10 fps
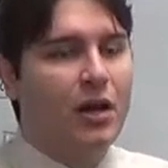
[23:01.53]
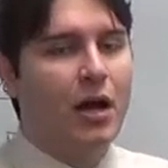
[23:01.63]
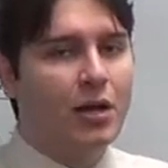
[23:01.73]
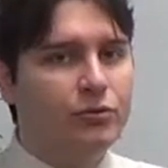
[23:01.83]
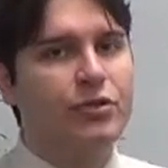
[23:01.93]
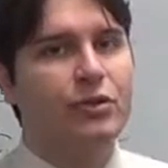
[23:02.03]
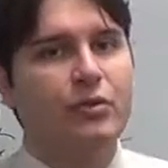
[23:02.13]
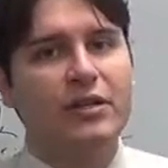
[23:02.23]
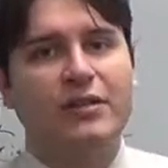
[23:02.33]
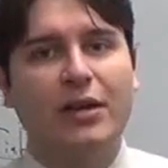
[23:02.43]
100
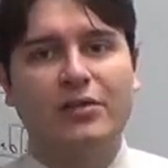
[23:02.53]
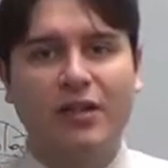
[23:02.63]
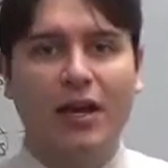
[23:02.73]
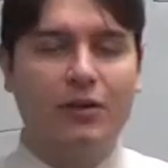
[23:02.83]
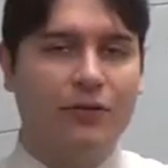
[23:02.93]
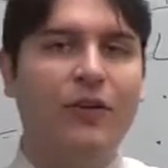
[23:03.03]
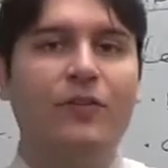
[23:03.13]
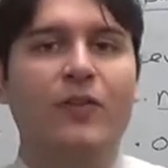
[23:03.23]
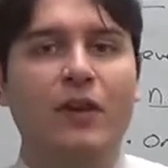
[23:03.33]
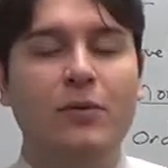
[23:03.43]
degrees outside or
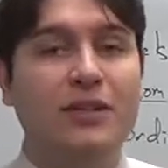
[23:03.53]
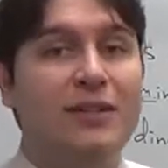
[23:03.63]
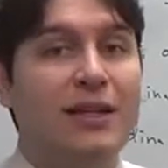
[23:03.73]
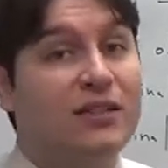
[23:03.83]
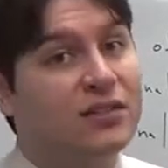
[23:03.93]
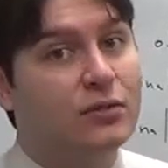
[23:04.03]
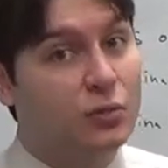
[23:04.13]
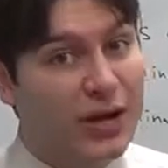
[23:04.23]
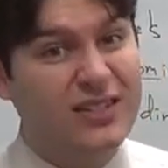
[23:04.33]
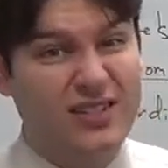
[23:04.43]
50, we'd say it's
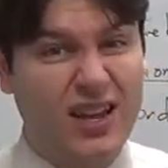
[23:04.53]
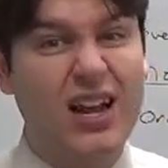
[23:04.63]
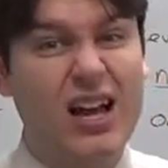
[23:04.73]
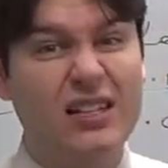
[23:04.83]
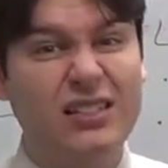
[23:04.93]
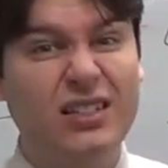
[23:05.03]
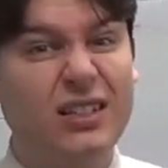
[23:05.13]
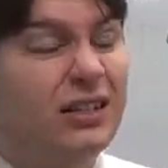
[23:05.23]
twice as hot.